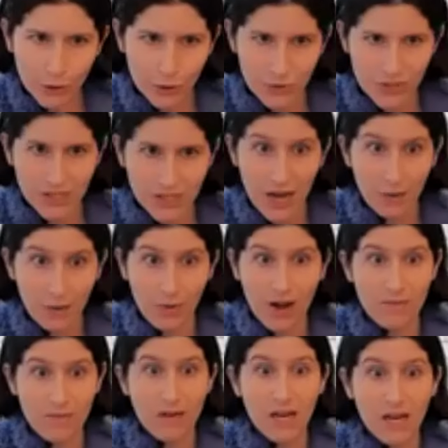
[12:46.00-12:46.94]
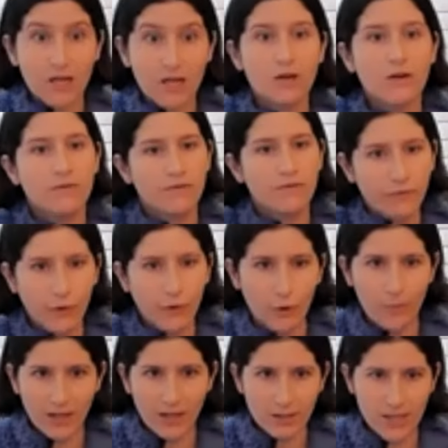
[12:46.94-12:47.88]
state, right? Meaning in a full
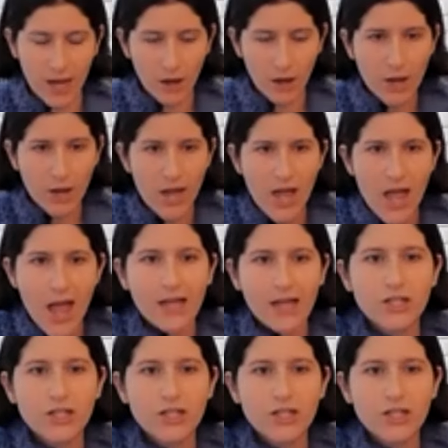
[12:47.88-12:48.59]
meltdown. And so